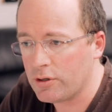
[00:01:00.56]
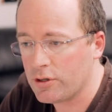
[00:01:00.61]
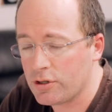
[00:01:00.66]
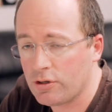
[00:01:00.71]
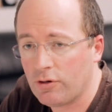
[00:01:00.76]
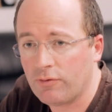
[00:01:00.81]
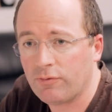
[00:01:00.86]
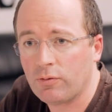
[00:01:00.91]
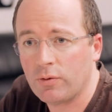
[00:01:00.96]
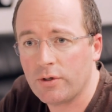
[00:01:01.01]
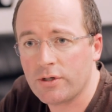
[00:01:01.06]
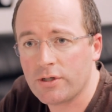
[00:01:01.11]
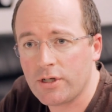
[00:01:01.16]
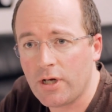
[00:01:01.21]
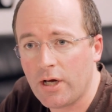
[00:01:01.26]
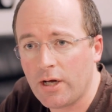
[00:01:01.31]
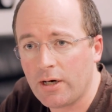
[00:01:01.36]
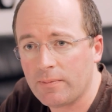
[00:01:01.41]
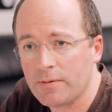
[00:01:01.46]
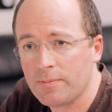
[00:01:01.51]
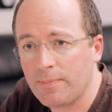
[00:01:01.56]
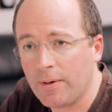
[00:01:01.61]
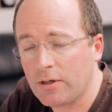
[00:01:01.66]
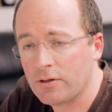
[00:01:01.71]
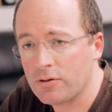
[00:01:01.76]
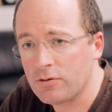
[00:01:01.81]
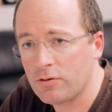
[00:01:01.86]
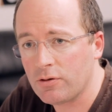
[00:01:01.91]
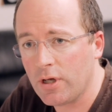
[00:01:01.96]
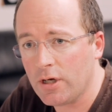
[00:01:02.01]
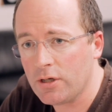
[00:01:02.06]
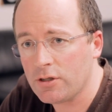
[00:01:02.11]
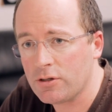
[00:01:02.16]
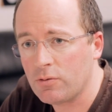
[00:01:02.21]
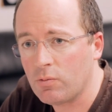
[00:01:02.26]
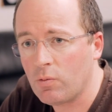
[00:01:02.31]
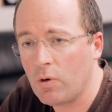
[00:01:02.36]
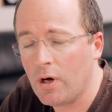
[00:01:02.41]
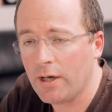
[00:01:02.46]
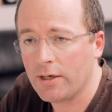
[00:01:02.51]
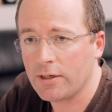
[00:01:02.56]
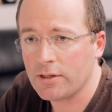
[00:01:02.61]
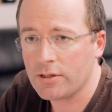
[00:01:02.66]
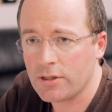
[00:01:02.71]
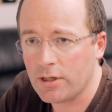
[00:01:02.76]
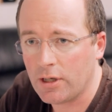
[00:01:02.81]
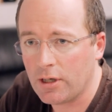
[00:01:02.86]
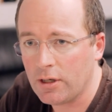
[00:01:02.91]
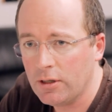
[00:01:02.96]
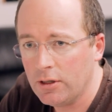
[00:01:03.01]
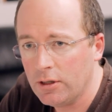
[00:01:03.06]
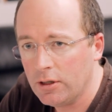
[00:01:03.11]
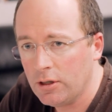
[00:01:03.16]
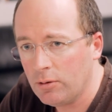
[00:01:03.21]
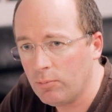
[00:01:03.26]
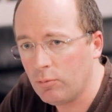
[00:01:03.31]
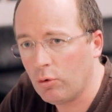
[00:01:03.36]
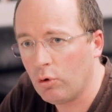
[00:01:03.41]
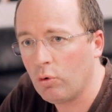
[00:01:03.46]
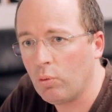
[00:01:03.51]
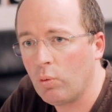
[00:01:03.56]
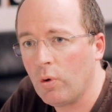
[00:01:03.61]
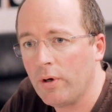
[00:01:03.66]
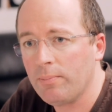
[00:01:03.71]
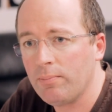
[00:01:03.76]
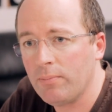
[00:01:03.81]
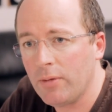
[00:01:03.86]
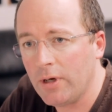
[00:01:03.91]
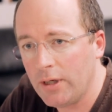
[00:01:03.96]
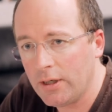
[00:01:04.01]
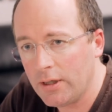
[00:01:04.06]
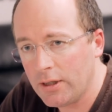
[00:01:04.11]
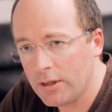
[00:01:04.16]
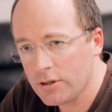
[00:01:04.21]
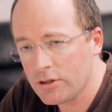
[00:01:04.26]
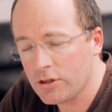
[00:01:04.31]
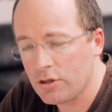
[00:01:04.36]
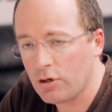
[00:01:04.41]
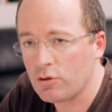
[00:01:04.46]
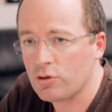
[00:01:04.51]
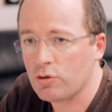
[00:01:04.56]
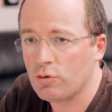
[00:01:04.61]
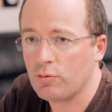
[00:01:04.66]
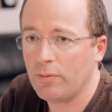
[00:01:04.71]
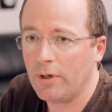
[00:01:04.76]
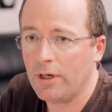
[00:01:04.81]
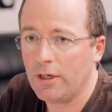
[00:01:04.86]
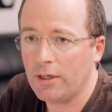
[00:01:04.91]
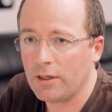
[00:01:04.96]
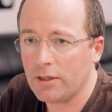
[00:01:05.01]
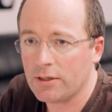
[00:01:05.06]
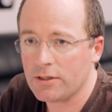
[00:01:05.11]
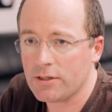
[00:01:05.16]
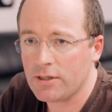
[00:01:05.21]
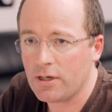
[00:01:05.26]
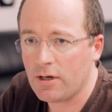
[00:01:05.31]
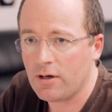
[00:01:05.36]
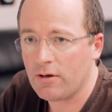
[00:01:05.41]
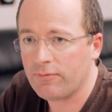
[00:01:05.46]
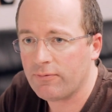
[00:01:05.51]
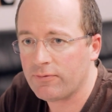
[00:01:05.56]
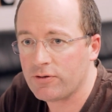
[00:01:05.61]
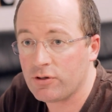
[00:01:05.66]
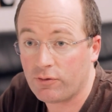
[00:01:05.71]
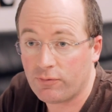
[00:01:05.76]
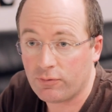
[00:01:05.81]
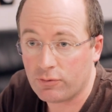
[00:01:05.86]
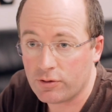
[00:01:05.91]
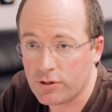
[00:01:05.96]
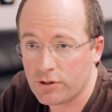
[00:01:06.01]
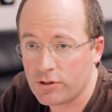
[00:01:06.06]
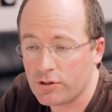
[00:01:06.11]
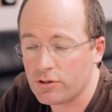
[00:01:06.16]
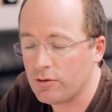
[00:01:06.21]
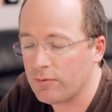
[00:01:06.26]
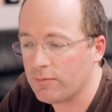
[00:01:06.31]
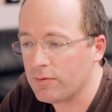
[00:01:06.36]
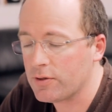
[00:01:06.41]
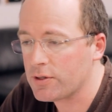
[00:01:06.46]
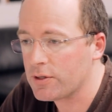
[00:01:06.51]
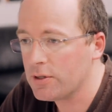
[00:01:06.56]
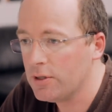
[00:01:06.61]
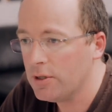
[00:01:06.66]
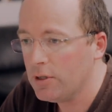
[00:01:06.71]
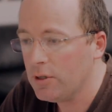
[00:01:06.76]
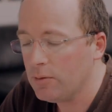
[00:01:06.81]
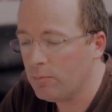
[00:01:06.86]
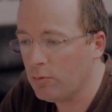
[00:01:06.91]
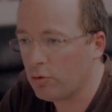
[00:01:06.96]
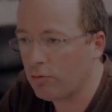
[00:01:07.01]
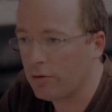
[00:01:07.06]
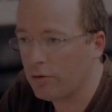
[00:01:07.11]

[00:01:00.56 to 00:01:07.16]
software startups back in 2001 to more web media, social media stuff, software as a service more